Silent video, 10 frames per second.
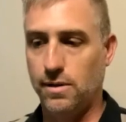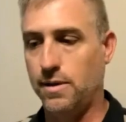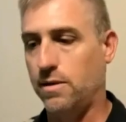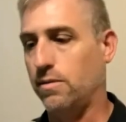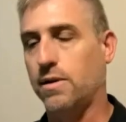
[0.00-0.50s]

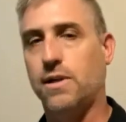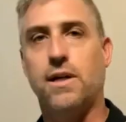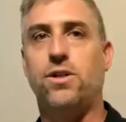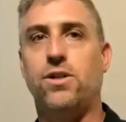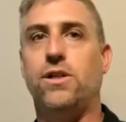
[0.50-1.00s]
You know the kind
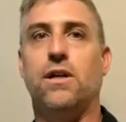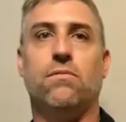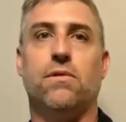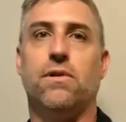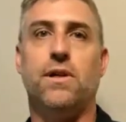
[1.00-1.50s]
of shit
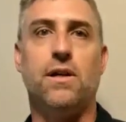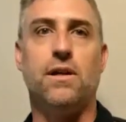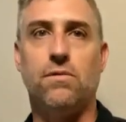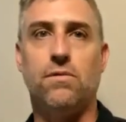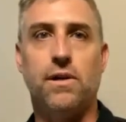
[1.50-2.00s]
we're
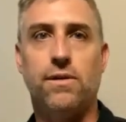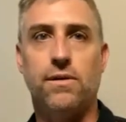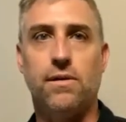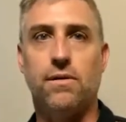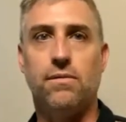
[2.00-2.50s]
dealing with.
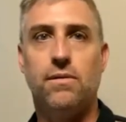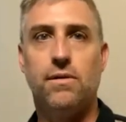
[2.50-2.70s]
You know,